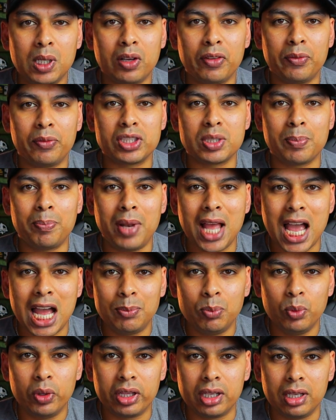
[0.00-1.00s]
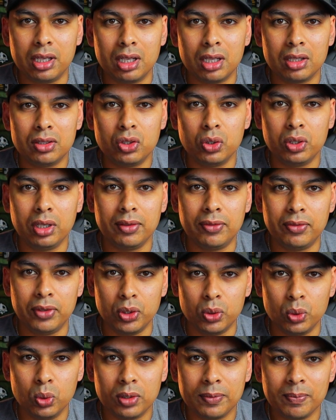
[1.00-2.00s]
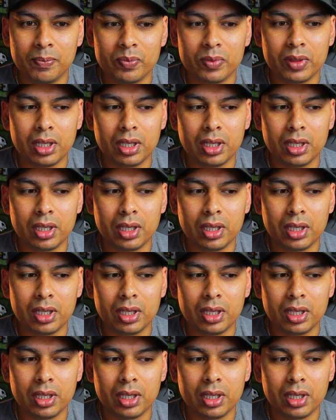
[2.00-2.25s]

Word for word: who have supplied me with gear to review